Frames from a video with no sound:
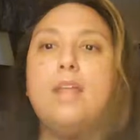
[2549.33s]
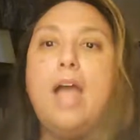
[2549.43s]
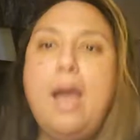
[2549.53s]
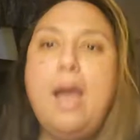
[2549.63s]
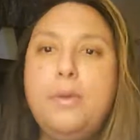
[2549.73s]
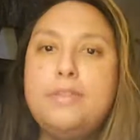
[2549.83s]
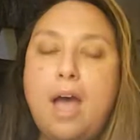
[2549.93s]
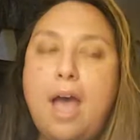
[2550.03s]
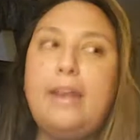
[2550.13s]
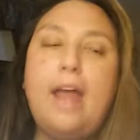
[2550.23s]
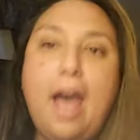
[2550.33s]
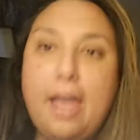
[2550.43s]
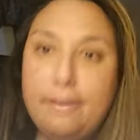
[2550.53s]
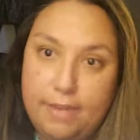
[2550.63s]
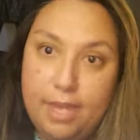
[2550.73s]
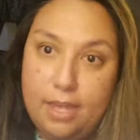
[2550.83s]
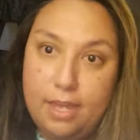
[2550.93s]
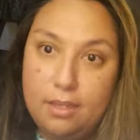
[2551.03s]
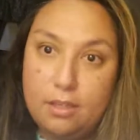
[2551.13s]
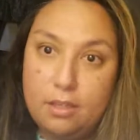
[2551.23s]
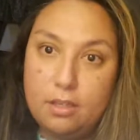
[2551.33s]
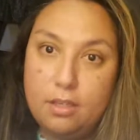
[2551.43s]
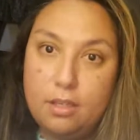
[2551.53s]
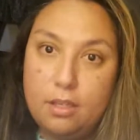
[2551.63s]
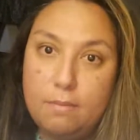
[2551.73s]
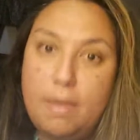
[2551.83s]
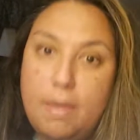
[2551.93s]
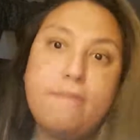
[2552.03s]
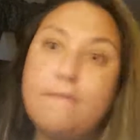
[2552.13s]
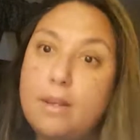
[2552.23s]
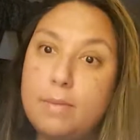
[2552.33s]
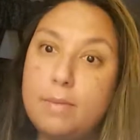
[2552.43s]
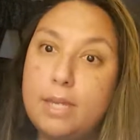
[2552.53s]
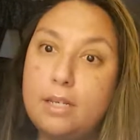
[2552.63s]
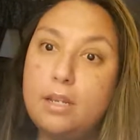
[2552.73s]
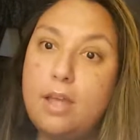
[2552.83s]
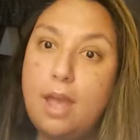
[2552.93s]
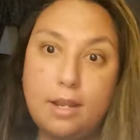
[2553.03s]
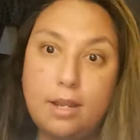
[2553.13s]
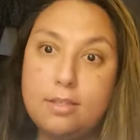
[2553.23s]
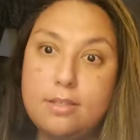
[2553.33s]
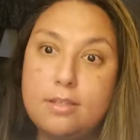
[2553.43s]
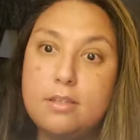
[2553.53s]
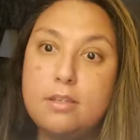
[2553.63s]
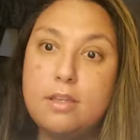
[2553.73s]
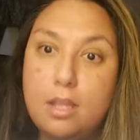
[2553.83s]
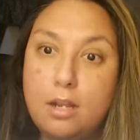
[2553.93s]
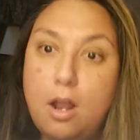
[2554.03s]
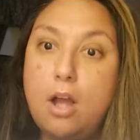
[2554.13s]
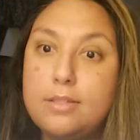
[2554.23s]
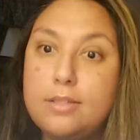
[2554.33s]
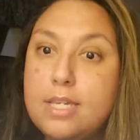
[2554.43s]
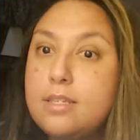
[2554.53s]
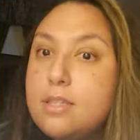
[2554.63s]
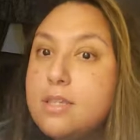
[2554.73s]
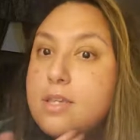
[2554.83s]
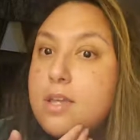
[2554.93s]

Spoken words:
I was an IV methamphetamine addict and oxys.